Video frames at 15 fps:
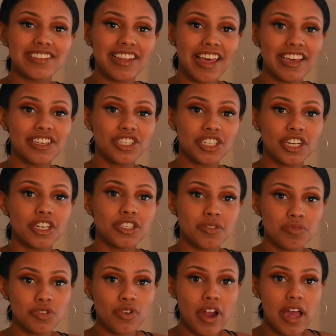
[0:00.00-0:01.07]
Like, share,
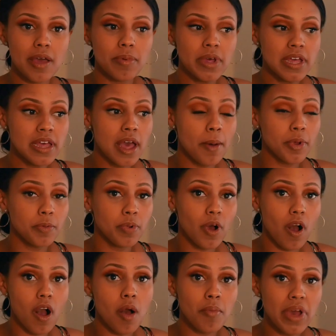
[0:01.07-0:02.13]
subscribe. I'm going to put
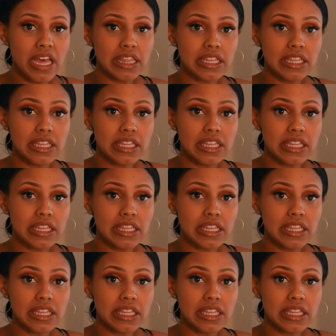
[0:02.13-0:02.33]
all my